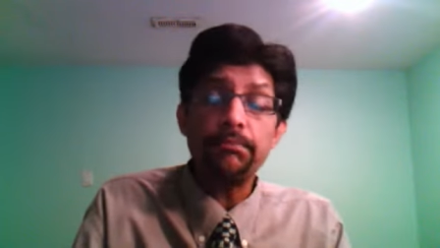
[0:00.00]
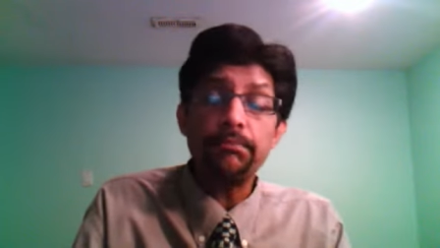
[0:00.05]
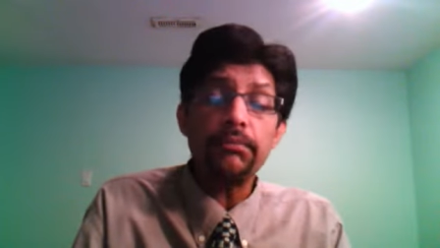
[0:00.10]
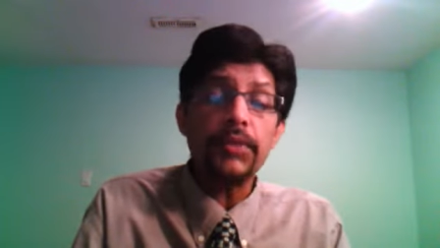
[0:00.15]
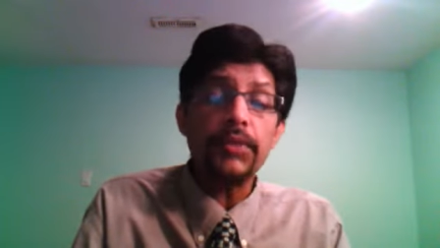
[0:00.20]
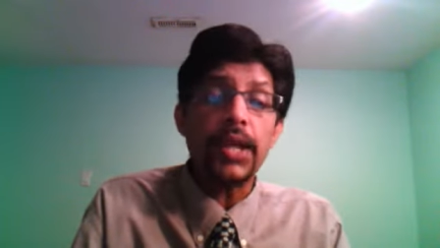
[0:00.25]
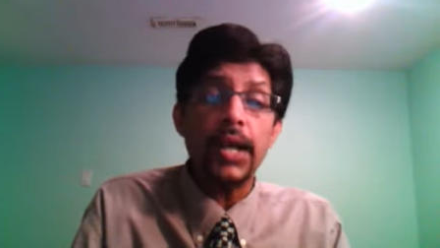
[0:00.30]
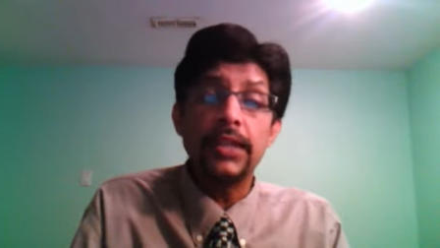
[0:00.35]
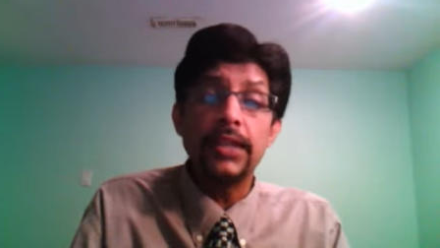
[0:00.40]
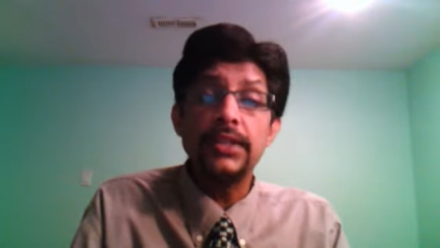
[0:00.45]

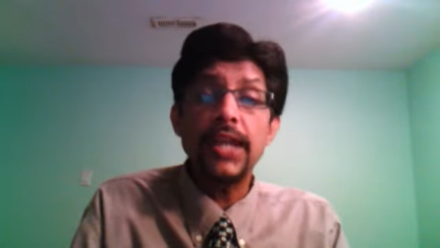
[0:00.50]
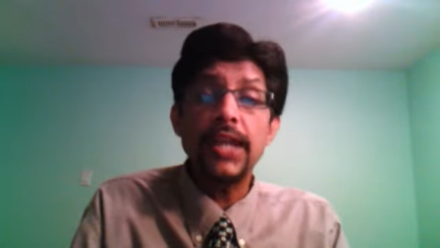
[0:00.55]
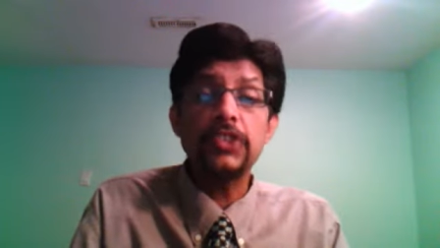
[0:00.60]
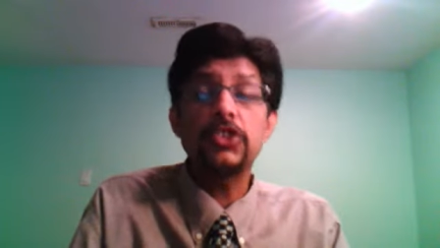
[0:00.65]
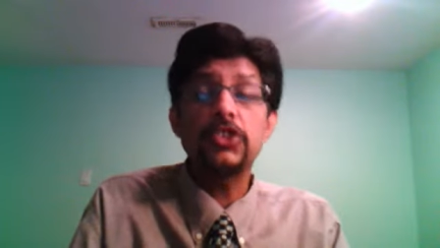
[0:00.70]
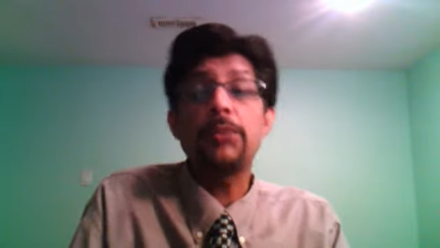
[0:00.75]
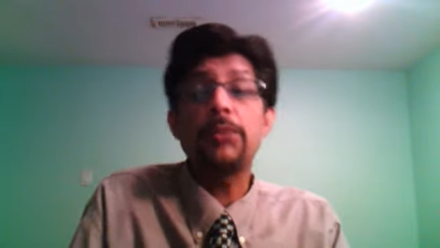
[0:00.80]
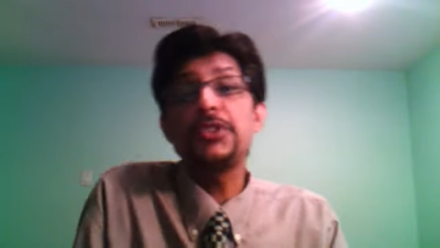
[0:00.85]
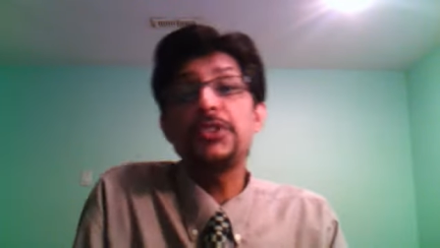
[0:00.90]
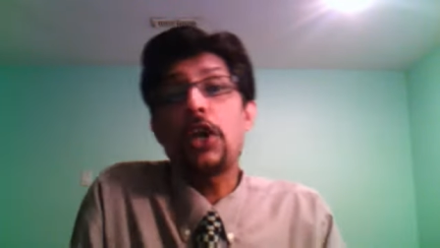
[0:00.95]
and that's
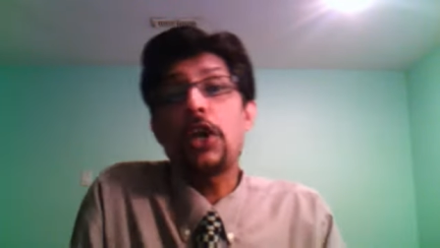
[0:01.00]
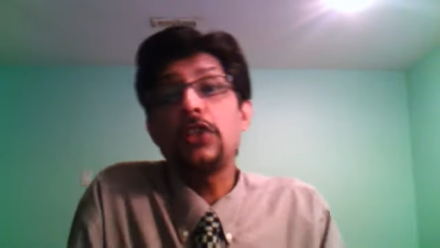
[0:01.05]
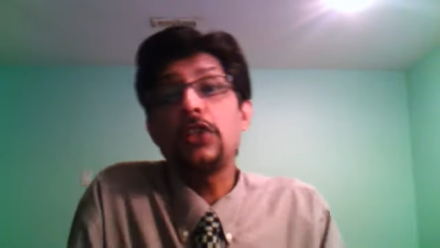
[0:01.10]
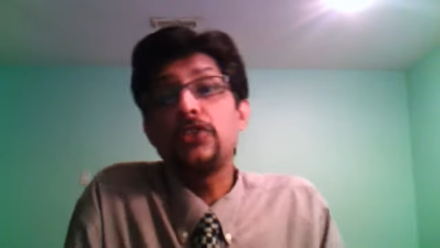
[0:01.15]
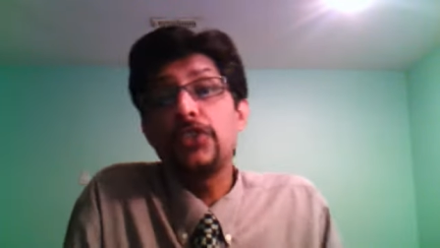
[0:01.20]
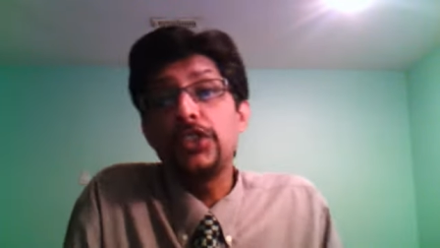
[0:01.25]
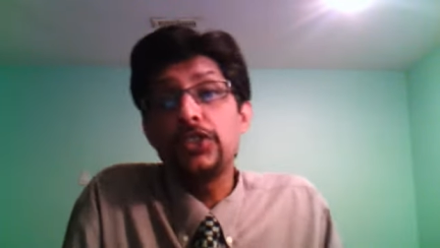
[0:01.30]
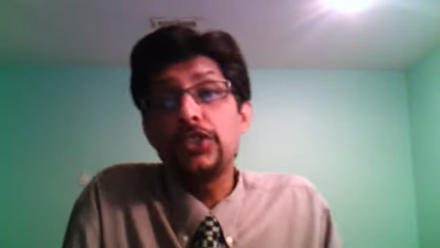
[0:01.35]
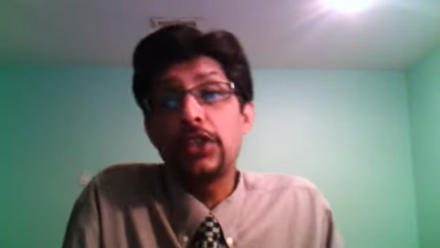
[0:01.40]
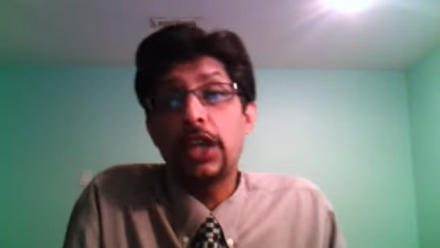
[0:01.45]
the precise
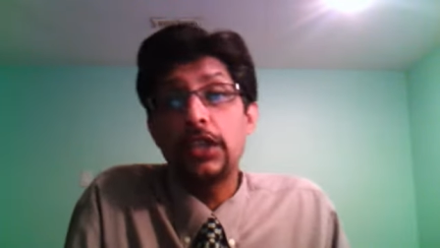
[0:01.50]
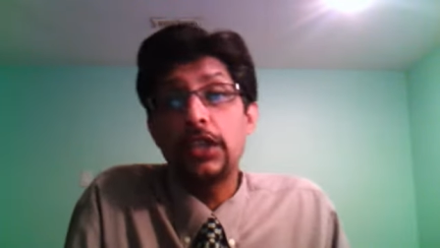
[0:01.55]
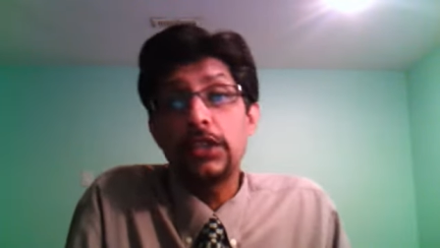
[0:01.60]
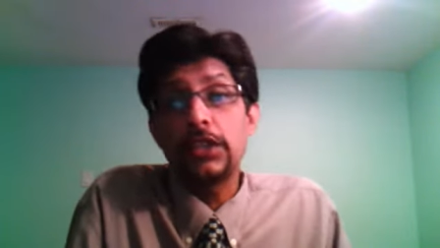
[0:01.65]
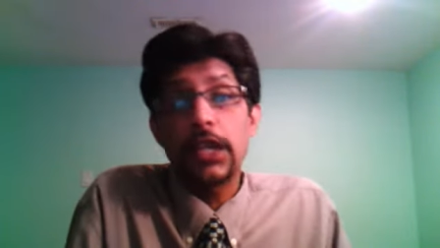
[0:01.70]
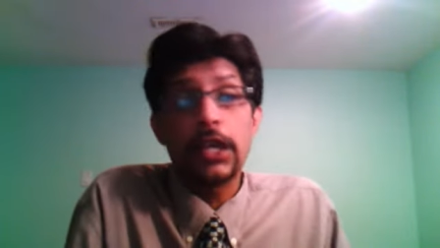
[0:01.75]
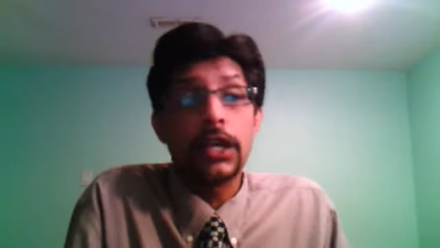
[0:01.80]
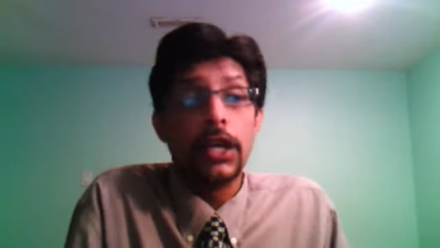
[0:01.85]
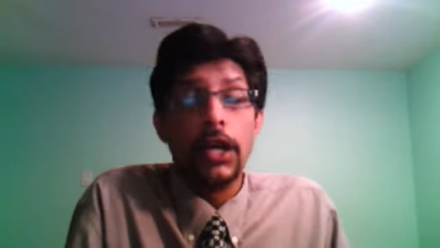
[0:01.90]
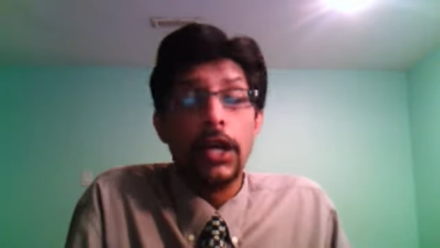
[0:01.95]
reason I
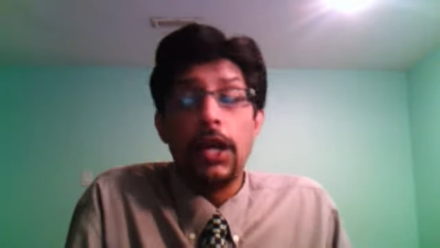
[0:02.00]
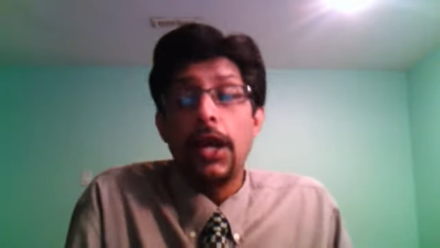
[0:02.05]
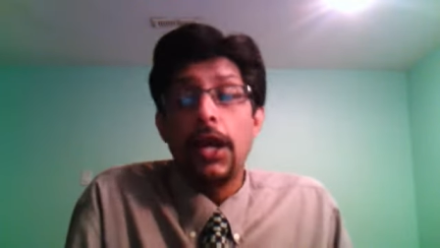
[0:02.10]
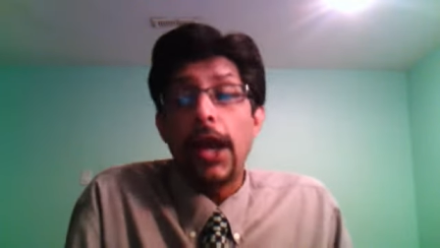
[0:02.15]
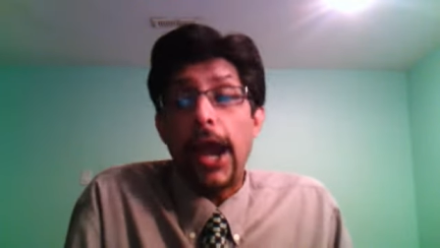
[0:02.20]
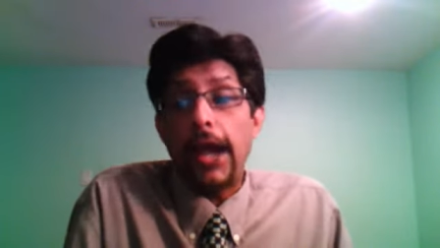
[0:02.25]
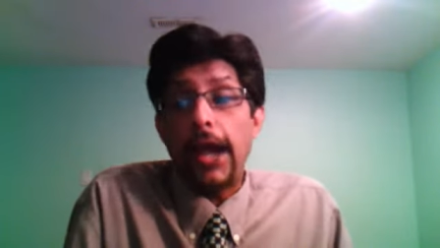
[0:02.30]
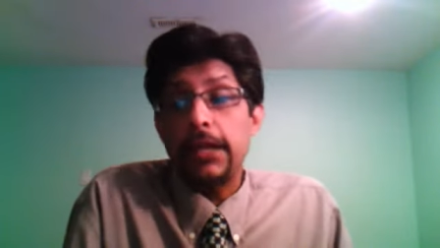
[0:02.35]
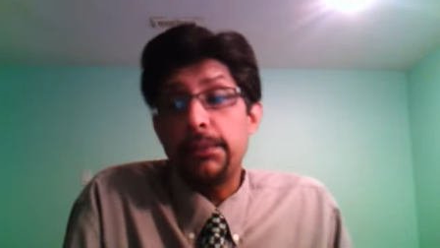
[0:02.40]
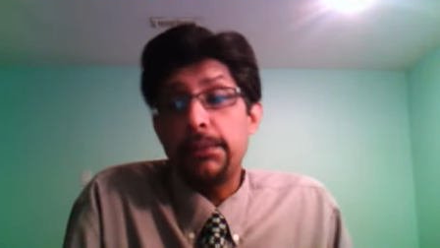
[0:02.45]
think
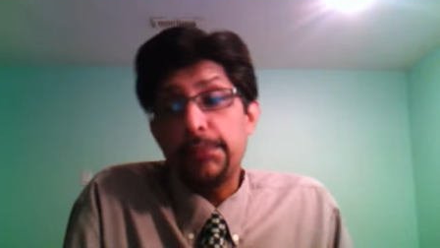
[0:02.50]
Adam